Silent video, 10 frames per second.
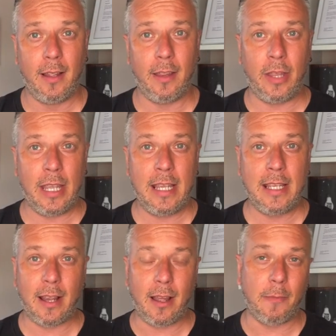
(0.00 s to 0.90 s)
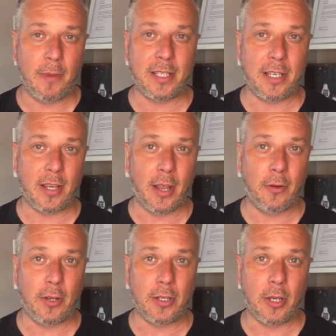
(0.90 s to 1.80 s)
These are the business
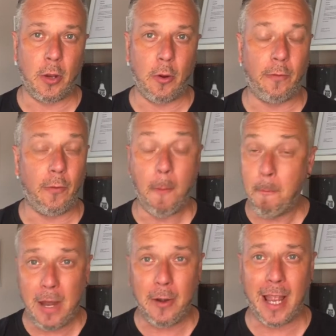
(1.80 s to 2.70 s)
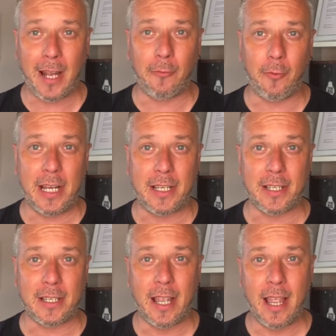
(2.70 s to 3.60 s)
owners who, for a myriad of
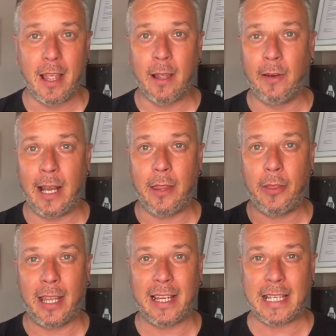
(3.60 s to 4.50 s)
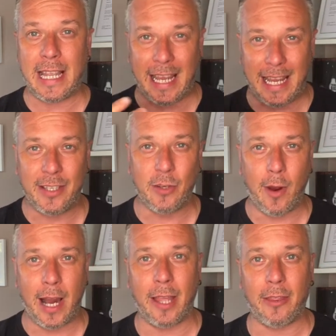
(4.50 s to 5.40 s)
reasons, have let things eat
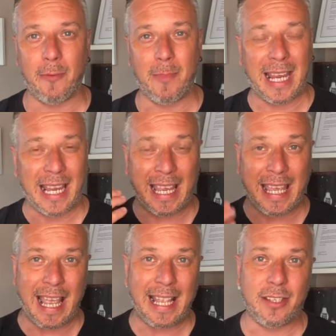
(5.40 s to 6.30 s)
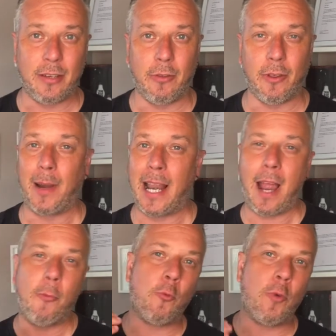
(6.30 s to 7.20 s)
away at them, get to them,
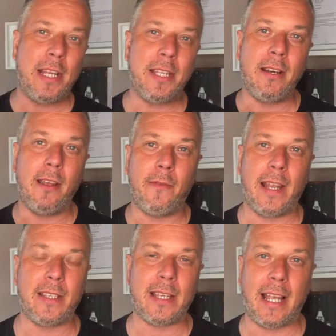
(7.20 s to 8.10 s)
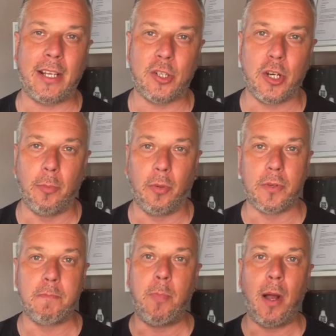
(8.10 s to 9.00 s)
let recent events and
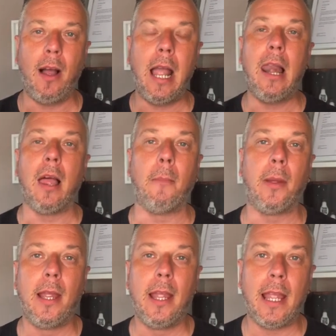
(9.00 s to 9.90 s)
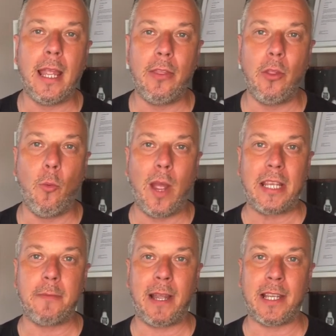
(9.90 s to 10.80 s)
troubles pile up in the
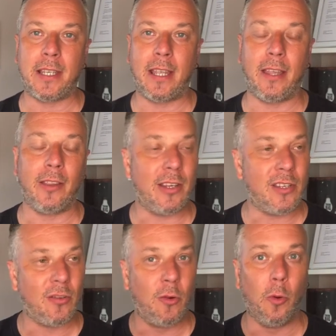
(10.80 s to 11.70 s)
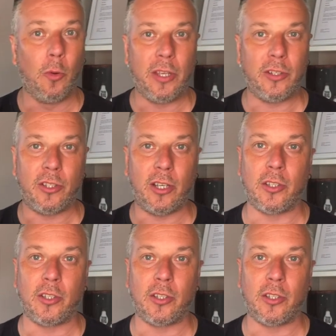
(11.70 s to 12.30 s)
wastebasket that is called this shit